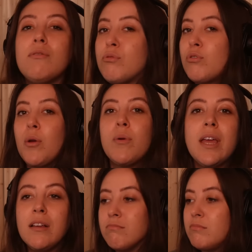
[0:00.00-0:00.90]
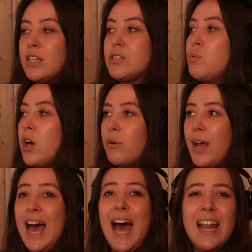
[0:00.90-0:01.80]
throwing this word
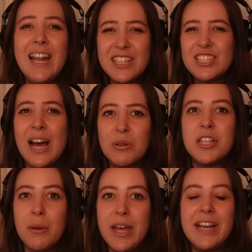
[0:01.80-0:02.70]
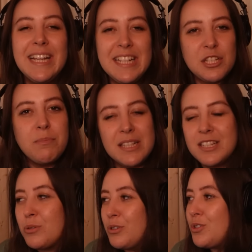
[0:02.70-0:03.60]
away, like shouting up there. It needs to be
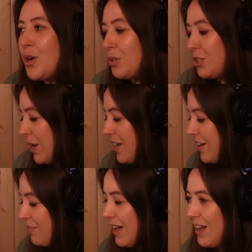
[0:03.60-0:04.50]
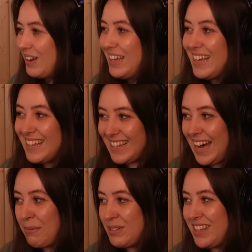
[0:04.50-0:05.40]
still controlled. So I love how that
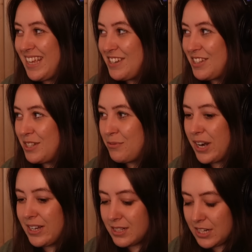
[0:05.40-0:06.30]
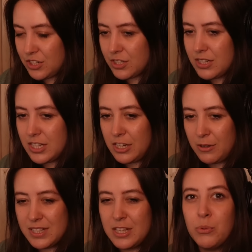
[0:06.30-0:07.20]
happens at the end of this phrase. Let's just continue
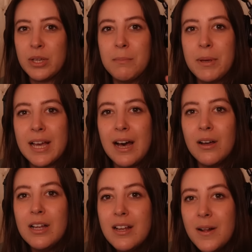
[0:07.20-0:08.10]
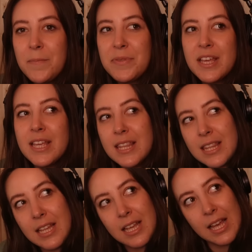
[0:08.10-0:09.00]
and see if we can pick out
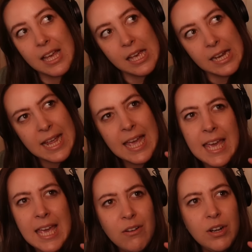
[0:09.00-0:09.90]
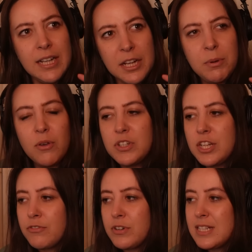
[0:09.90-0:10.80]
and hear a little bit of the
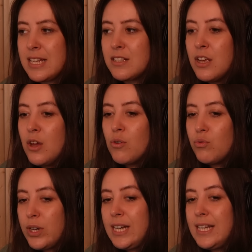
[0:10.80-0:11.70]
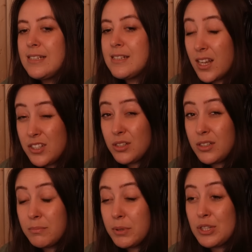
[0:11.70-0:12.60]
difference. It's really
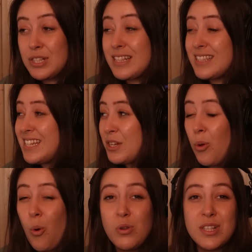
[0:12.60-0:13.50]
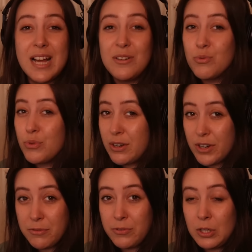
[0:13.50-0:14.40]
subtle because it still all sounds really,
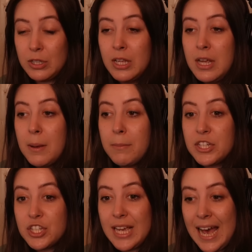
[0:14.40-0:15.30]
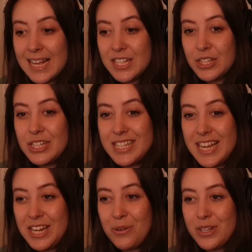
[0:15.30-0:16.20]
really full, but she has a
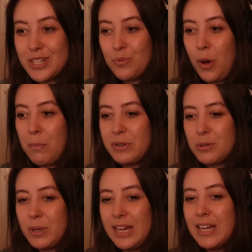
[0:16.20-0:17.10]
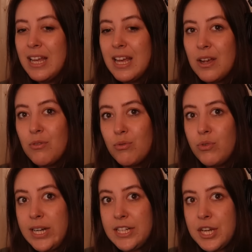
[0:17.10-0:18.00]
continuous swap between
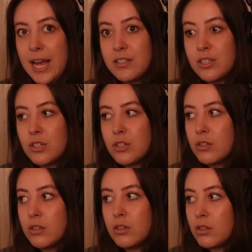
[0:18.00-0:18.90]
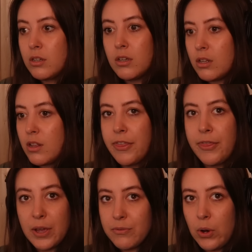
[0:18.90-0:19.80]
really chest
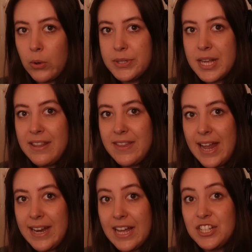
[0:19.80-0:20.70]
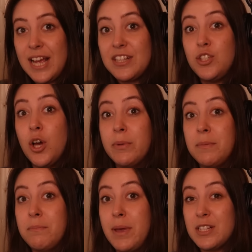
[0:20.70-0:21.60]
thick folds and then a chest
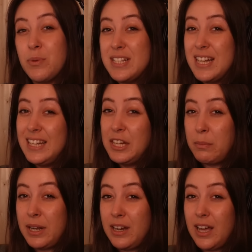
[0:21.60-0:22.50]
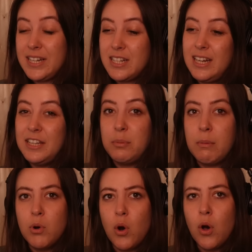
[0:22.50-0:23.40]
dominant mix where it's a little bit lighter, a little
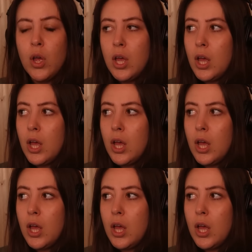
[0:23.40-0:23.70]
bit more